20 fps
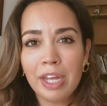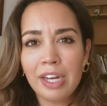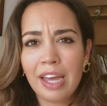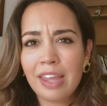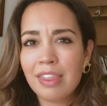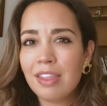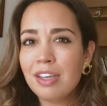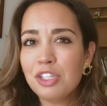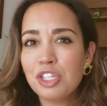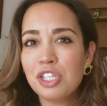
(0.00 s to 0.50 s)
I
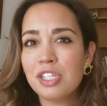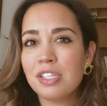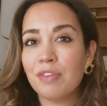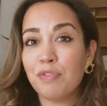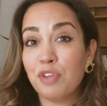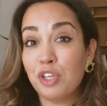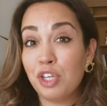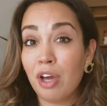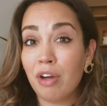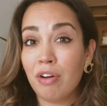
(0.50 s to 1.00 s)
think she's
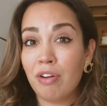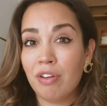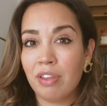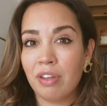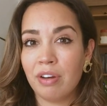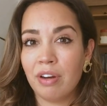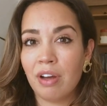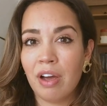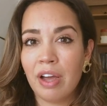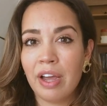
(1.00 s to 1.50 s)
even younger
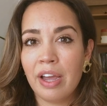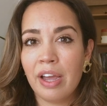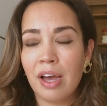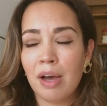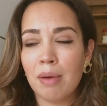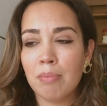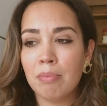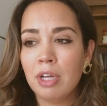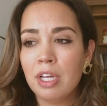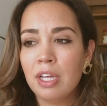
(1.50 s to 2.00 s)
than I
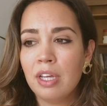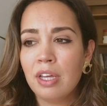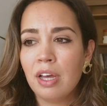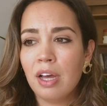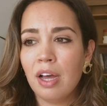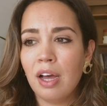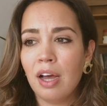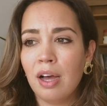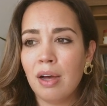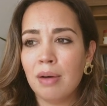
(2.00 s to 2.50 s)
am.
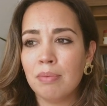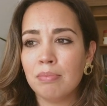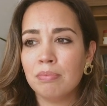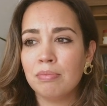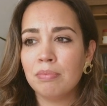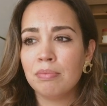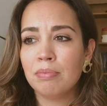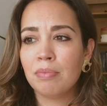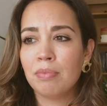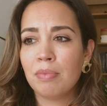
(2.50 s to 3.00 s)
Um,
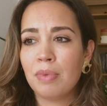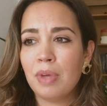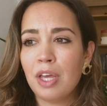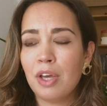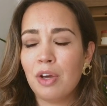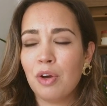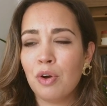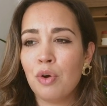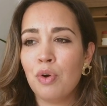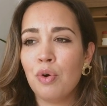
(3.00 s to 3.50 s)

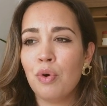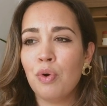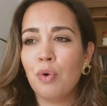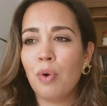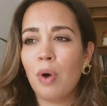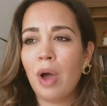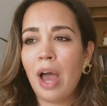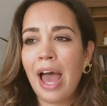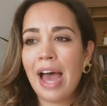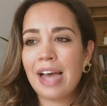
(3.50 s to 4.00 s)

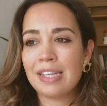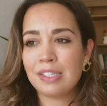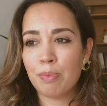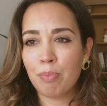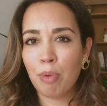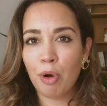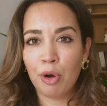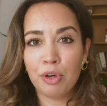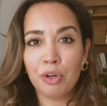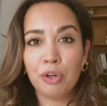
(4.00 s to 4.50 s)
who has a
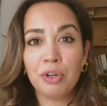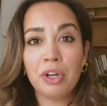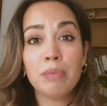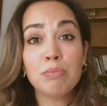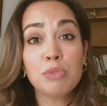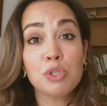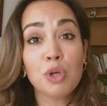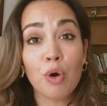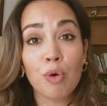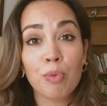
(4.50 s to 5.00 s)
partner
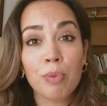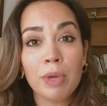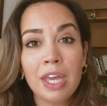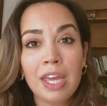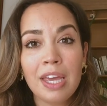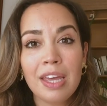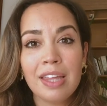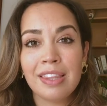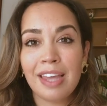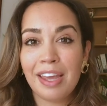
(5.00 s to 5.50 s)
named
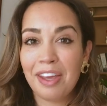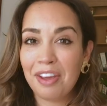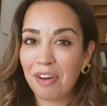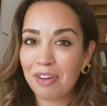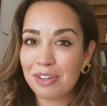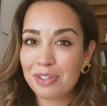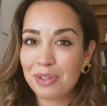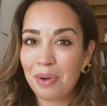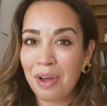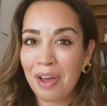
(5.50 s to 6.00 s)
Toby and they
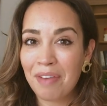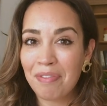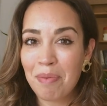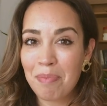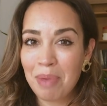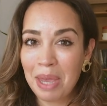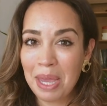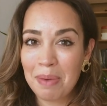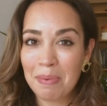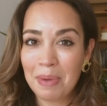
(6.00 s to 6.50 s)
also have a
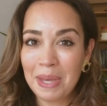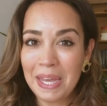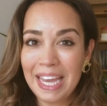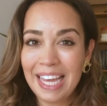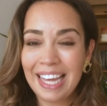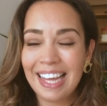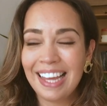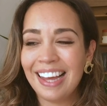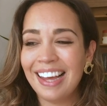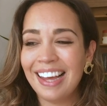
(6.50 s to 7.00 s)
baby.